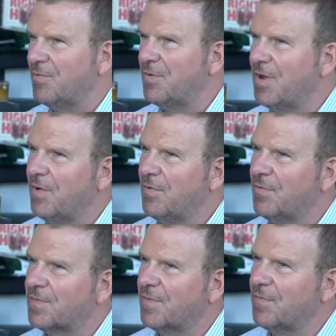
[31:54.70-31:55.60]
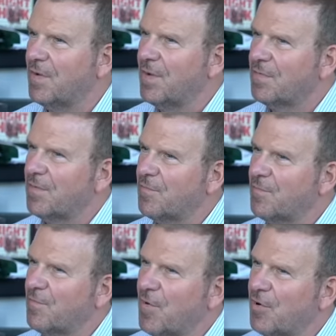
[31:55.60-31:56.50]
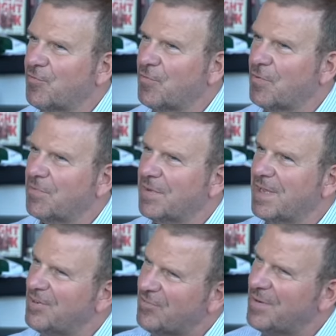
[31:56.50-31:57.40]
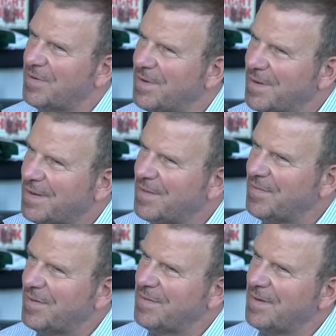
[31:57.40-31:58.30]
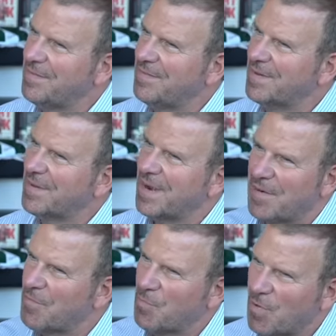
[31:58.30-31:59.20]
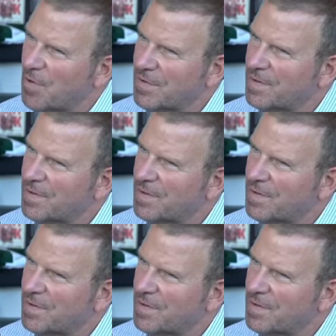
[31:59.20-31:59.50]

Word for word: know that the the virtual kitchen is it is it going to ever work